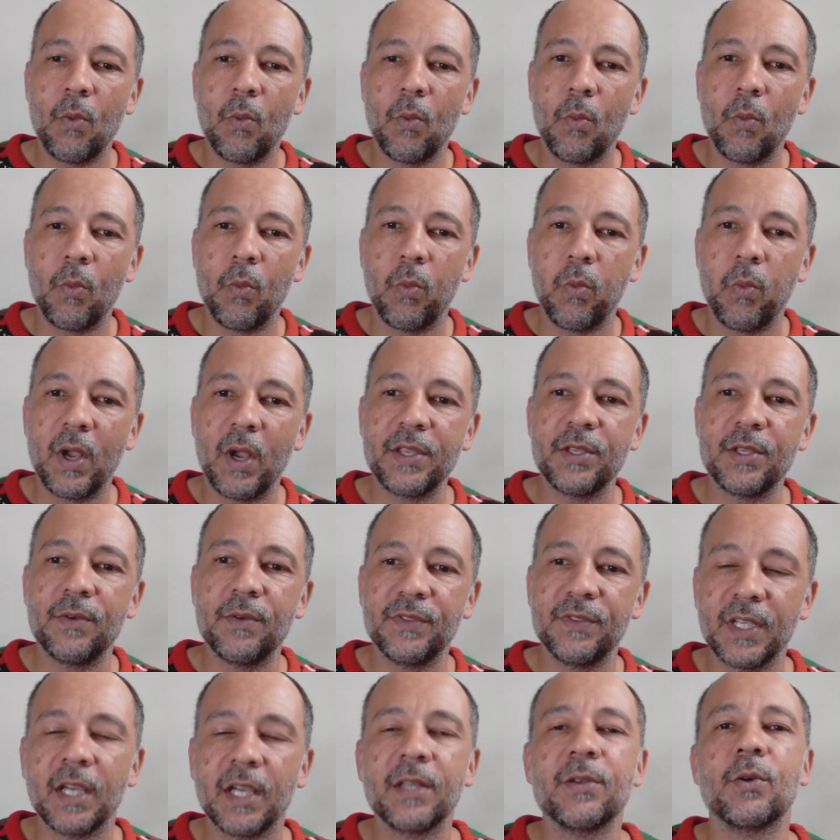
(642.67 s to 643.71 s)
what
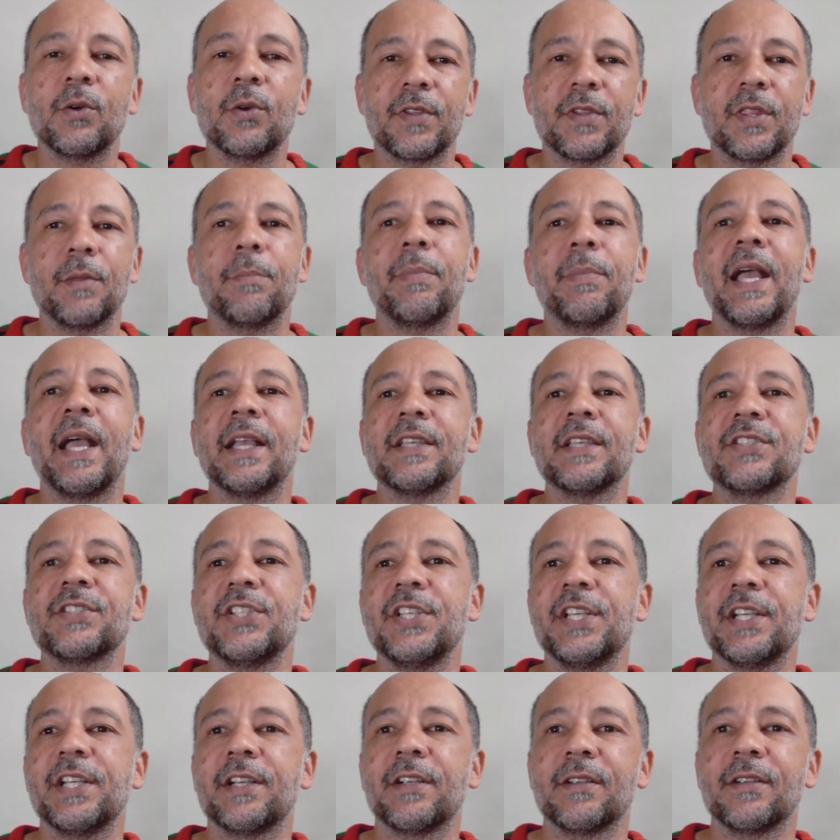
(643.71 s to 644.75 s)
you've done over the past
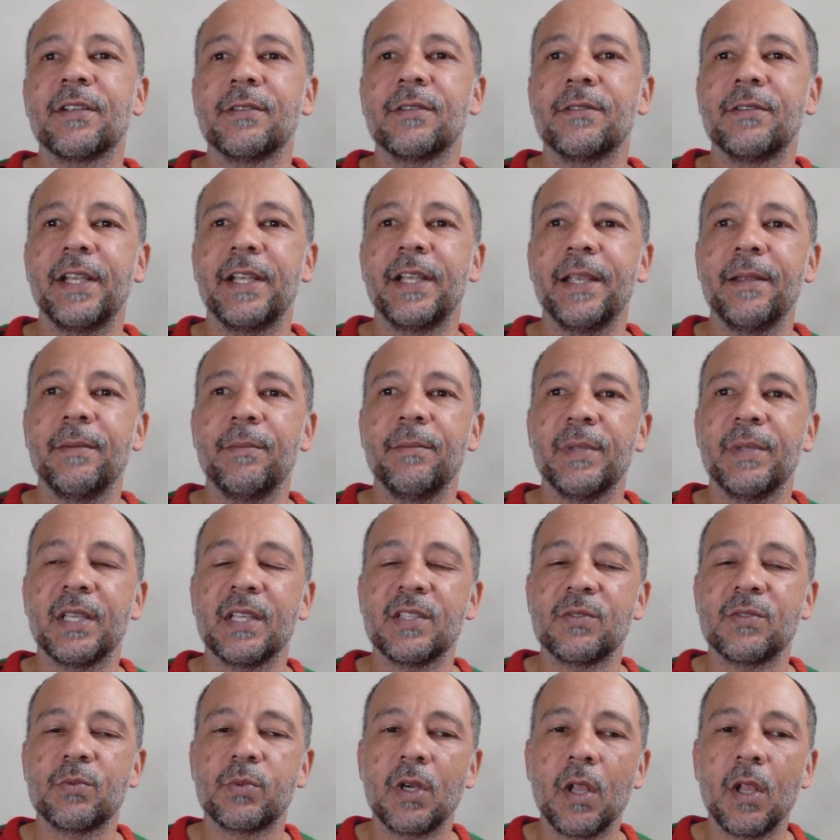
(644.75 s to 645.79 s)
year, right?
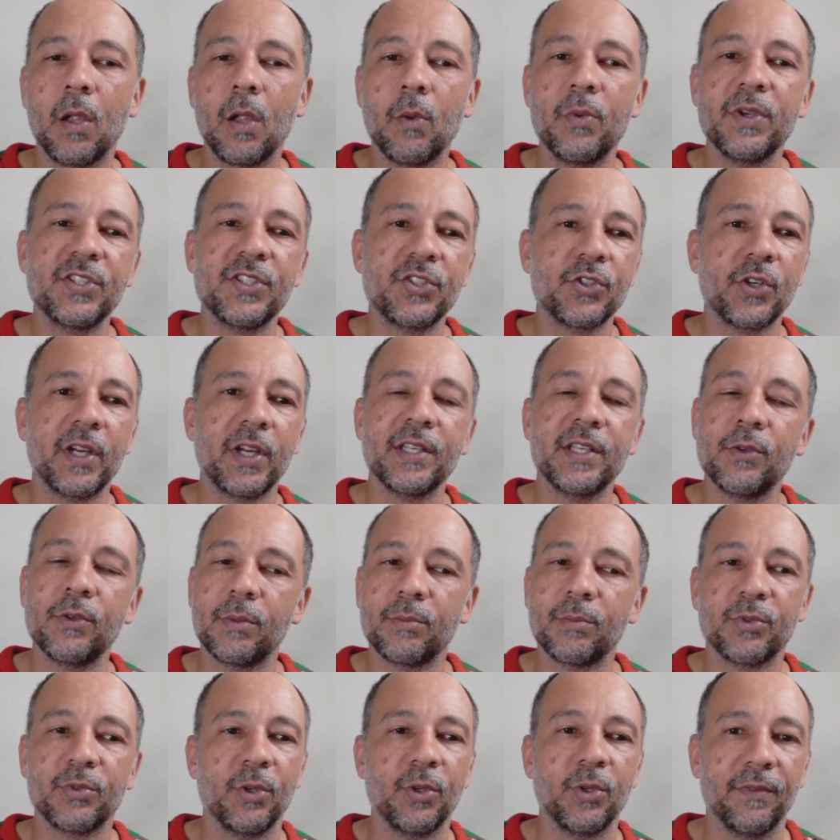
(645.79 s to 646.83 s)
Because we're always trying to
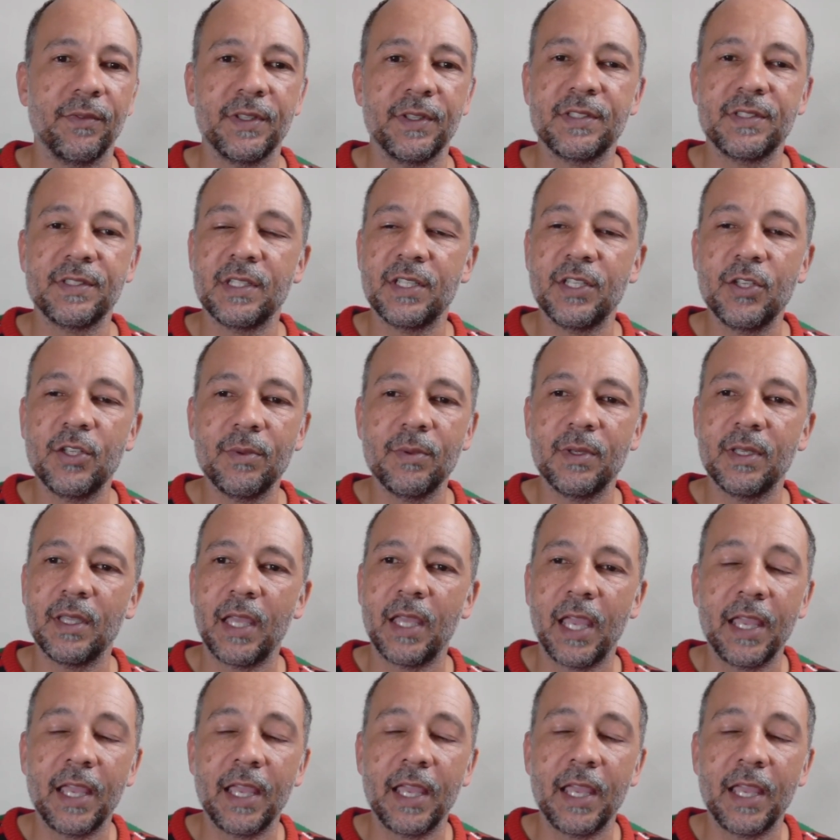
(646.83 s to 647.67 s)
improve. It's a human